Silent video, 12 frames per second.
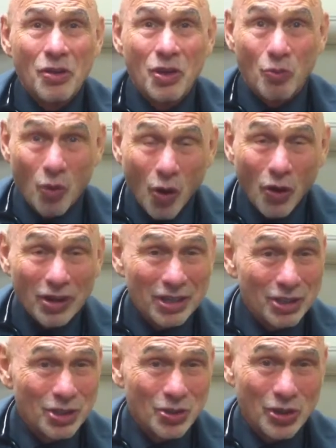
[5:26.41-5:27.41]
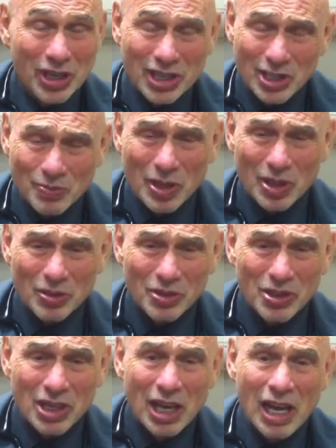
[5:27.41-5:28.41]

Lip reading: the wrong transmitters,